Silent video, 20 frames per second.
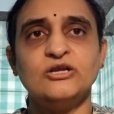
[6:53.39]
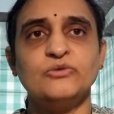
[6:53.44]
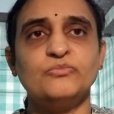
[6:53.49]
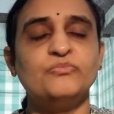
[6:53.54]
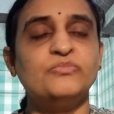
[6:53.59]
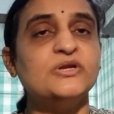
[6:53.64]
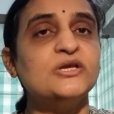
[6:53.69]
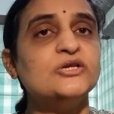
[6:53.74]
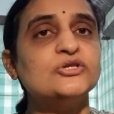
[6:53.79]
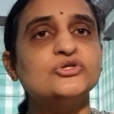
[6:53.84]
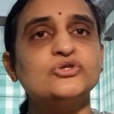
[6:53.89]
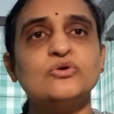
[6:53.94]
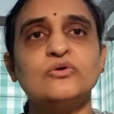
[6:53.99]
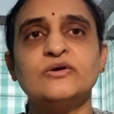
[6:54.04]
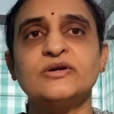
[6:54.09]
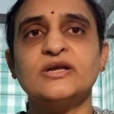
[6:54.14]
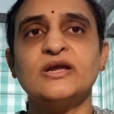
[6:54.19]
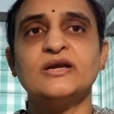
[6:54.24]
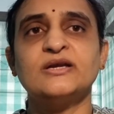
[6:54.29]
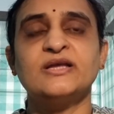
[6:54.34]
Please don't
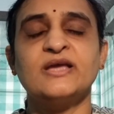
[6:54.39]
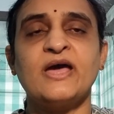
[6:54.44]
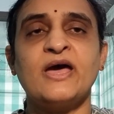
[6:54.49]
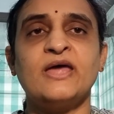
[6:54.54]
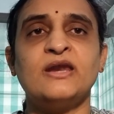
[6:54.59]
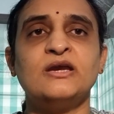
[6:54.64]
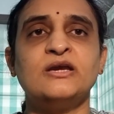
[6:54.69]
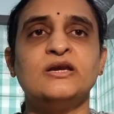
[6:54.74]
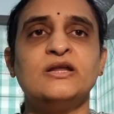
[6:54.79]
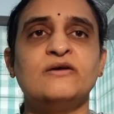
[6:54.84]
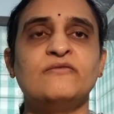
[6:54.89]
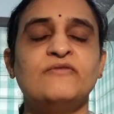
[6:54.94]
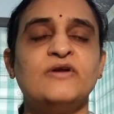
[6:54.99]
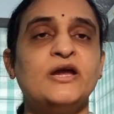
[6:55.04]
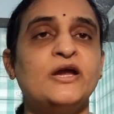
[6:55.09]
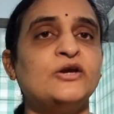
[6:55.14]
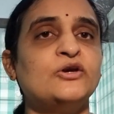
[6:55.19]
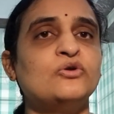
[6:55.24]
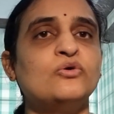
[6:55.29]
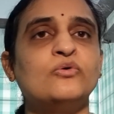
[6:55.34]
get carried away
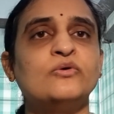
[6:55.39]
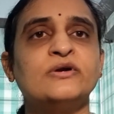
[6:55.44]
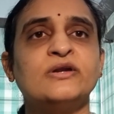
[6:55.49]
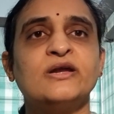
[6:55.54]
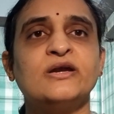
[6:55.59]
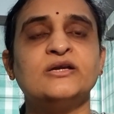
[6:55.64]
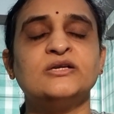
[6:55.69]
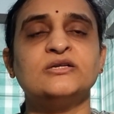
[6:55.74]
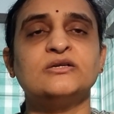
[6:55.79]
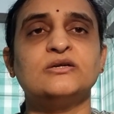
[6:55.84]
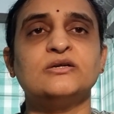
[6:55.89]
and don't get